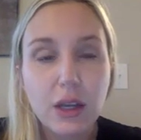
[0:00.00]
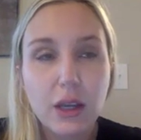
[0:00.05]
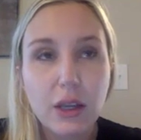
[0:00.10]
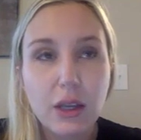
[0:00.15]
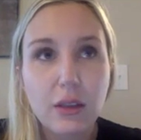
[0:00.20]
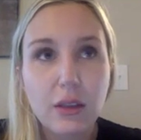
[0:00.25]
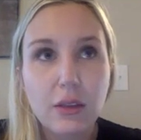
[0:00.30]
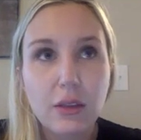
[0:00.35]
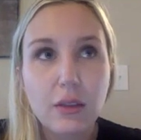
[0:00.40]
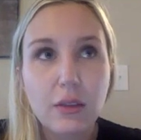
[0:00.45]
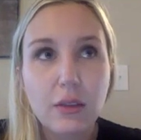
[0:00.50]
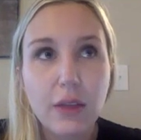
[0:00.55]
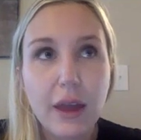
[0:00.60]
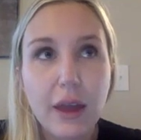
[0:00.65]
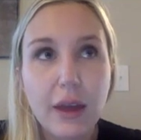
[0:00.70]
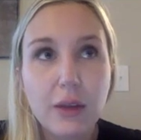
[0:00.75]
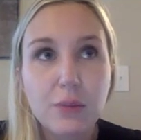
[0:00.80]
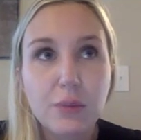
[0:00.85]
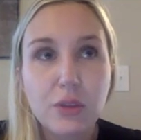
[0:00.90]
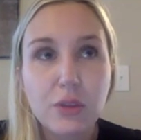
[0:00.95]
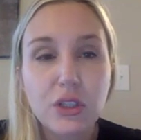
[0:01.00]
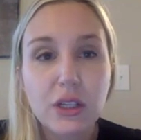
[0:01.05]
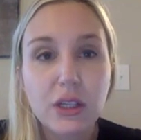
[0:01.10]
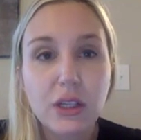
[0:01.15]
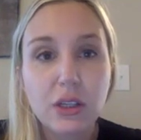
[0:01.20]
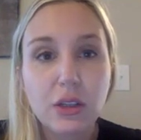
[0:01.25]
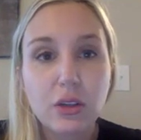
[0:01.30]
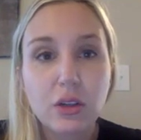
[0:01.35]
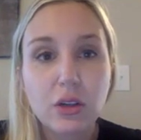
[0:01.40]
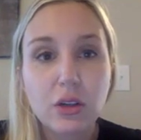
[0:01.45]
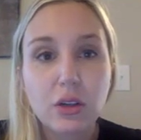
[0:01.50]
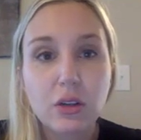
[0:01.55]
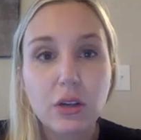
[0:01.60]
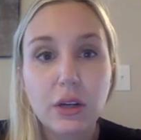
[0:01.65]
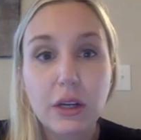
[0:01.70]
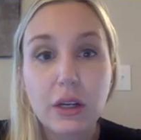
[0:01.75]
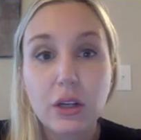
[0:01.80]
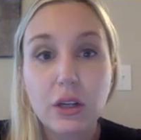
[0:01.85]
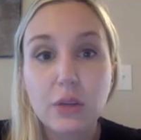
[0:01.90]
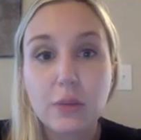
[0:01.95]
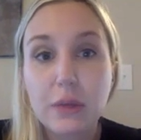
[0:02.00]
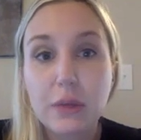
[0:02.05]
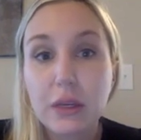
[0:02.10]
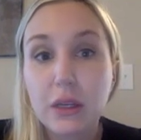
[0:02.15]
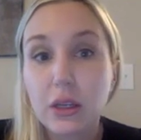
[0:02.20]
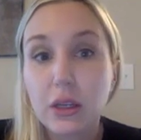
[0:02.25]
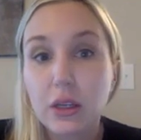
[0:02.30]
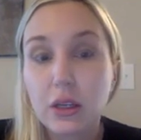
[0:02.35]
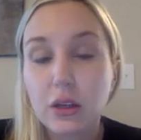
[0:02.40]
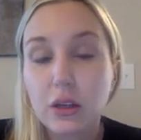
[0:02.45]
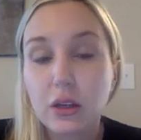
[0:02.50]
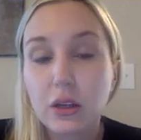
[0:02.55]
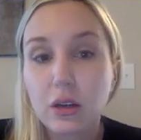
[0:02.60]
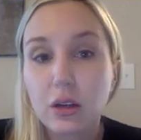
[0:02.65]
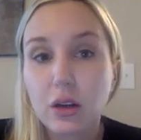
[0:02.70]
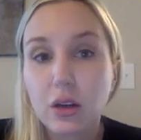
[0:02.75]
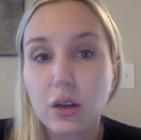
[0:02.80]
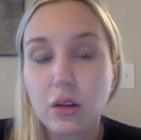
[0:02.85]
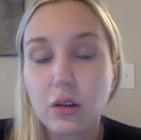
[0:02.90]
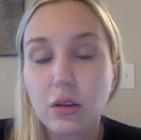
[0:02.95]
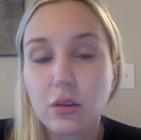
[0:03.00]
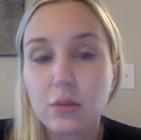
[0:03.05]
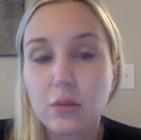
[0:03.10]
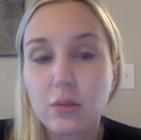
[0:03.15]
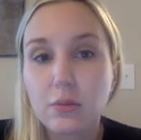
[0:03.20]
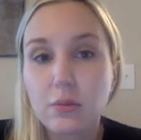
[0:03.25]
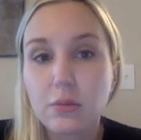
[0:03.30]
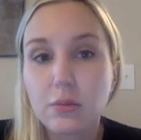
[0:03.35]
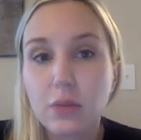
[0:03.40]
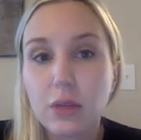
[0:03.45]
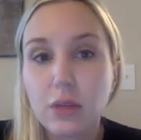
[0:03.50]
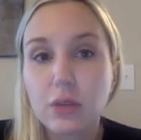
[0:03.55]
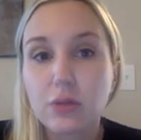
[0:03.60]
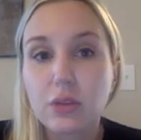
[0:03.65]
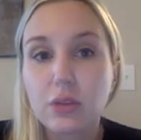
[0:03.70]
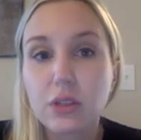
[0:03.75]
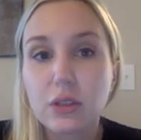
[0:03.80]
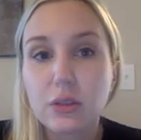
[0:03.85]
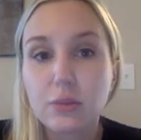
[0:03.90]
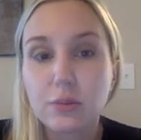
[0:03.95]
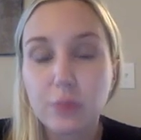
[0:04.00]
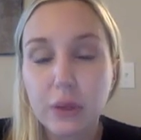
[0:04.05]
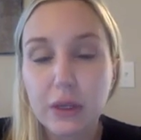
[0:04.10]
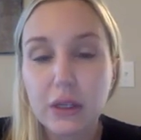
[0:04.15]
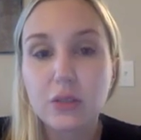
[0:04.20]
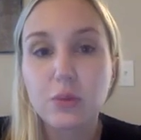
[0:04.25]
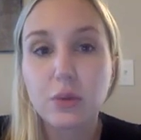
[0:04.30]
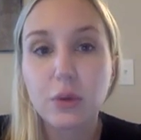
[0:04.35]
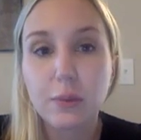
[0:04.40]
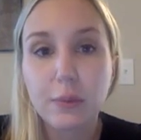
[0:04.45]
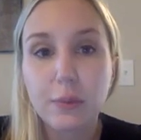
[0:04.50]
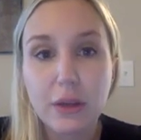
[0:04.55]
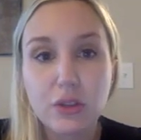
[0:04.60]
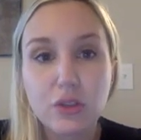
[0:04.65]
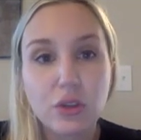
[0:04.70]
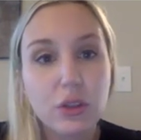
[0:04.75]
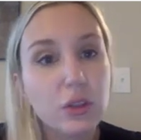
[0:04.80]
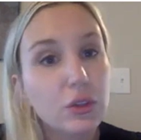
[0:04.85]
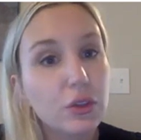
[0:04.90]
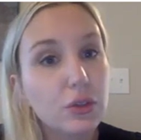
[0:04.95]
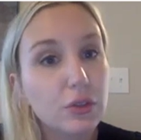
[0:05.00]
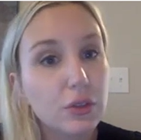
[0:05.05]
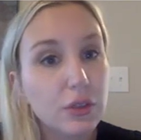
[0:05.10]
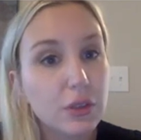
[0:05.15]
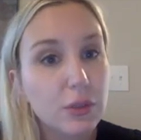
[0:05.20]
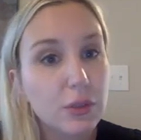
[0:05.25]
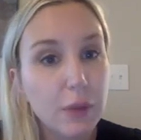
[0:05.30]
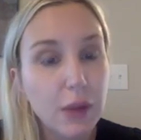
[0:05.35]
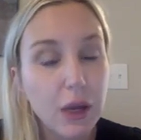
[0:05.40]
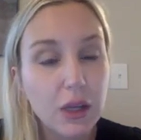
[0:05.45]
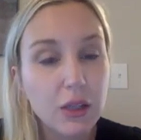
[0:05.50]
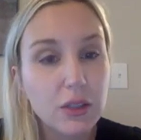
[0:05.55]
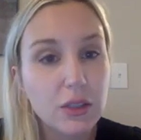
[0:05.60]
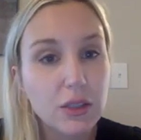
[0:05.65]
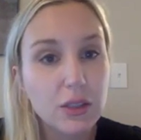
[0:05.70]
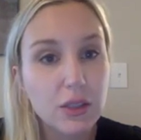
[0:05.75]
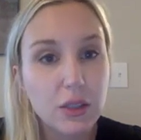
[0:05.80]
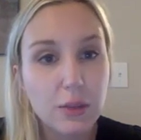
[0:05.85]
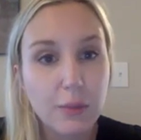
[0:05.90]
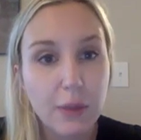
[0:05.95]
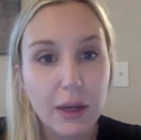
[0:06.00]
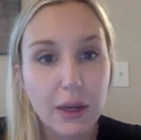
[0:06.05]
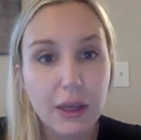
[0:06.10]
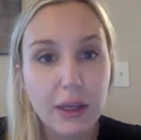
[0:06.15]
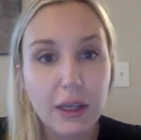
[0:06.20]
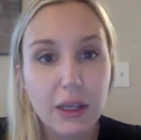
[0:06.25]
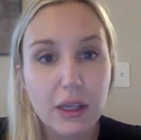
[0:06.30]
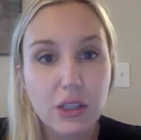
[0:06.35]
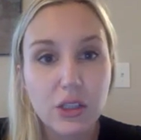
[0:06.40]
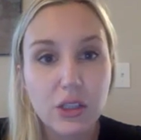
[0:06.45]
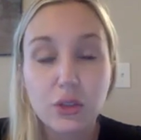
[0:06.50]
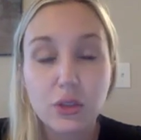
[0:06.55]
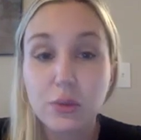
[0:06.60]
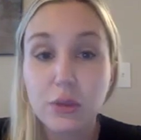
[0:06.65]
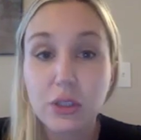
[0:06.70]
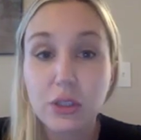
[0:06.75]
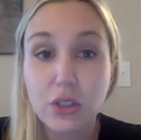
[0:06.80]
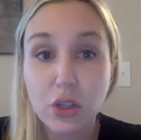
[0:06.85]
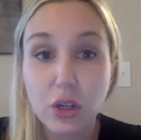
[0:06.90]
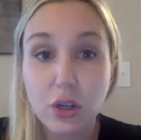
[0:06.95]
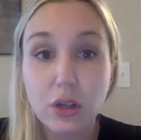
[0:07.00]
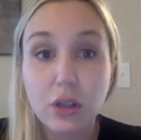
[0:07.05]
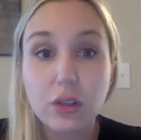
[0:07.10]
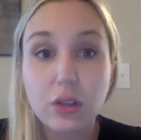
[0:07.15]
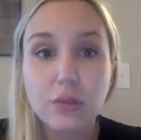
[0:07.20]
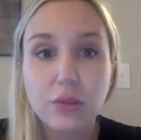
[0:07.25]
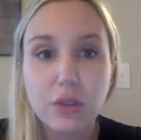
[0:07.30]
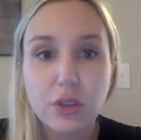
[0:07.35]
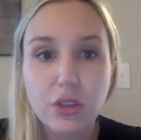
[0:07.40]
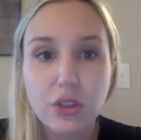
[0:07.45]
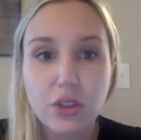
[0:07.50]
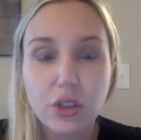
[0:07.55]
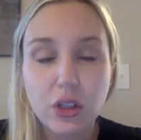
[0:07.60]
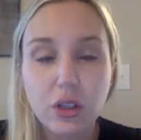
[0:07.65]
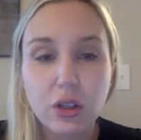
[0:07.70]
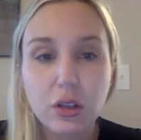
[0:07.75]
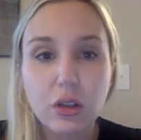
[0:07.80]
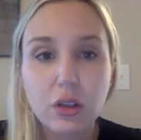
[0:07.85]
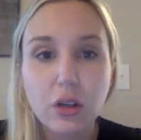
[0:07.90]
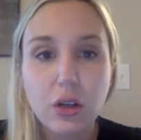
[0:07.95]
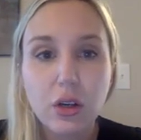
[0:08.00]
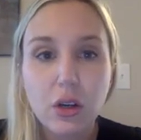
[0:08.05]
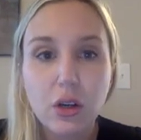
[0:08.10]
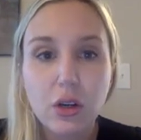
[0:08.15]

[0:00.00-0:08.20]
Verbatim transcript: And that in particular, it could be um, in res- because we're measuring your response to the medications we started for the sugar.